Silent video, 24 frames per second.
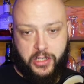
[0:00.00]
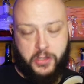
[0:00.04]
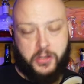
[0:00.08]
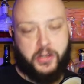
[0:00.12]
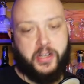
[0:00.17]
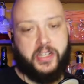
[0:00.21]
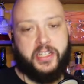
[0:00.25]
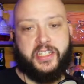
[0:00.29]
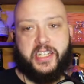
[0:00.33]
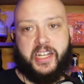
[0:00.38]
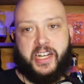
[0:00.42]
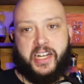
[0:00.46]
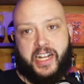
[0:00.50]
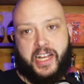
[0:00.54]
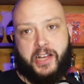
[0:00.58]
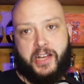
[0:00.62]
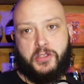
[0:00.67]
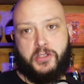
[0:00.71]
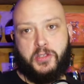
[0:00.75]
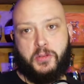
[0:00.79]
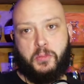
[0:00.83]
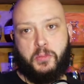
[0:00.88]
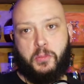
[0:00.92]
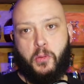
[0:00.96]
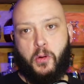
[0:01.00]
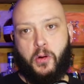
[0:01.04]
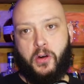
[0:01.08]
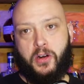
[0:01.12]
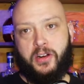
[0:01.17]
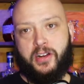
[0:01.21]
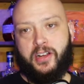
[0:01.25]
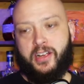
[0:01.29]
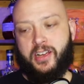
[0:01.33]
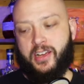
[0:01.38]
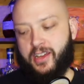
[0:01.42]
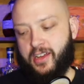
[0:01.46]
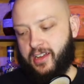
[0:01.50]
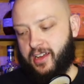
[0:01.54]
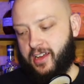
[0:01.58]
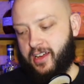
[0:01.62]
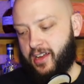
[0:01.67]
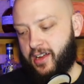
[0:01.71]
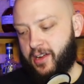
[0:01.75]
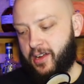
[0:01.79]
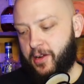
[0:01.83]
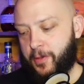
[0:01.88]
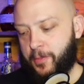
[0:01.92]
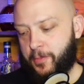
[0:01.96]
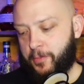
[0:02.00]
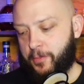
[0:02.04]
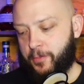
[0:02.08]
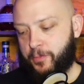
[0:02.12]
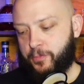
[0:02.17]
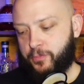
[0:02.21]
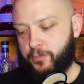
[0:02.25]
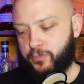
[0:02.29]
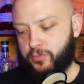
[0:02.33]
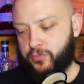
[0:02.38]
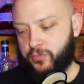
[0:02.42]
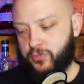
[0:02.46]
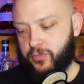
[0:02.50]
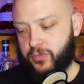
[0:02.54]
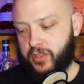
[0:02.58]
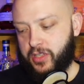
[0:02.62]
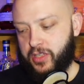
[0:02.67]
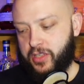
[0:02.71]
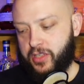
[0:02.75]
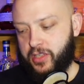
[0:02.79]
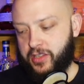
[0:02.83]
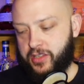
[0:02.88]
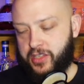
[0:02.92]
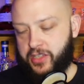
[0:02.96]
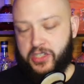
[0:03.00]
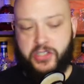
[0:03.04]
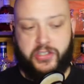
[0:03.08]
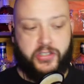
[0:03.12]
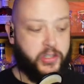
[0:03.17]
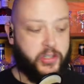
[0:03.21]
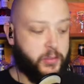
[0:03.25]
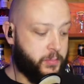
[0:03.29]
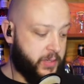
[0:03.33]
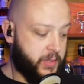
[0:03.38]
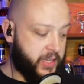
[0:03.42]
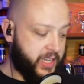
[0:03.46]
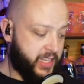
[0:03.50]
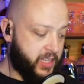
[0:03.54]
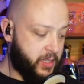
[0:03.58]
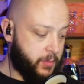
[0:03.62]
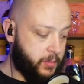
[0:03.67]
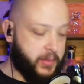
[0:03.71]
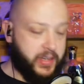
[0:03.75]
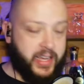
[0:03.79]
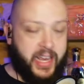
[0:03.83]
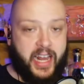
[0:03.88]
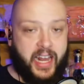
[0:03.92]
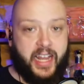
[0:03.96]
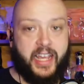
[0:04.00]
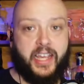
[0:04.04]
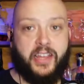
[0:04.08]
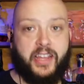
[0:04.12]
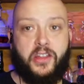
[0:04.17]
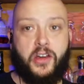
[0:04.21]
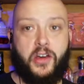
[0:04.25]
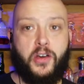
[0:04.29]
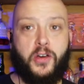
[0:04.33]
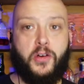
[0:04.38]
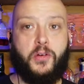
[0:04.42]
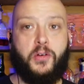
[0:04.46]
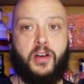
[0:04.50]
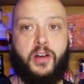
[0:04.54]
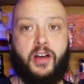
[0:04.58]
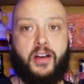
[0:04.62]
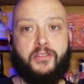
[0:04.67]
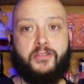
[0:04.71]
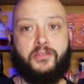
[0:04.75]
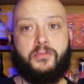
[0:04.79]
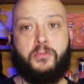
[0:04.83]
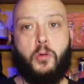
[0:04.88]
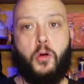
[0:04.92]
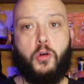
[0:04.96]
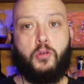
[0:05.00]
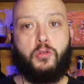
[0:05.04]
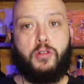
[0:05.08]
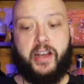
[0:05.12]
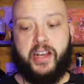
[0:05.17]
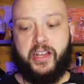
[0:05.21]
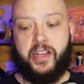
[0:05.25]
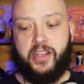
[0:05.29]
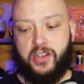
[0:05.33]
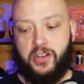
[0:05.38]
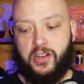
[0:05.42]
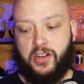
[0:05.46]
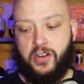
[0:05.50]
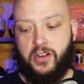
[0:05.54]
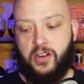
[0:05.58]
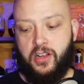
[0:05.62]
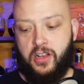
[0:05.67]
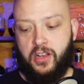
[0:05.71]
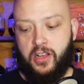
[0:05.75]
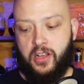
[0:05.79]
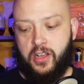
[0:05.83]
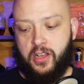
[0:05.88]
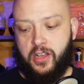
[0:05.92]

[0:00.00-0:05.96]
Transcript: you can stick it out some more. Um, this should be the beginning though of more regular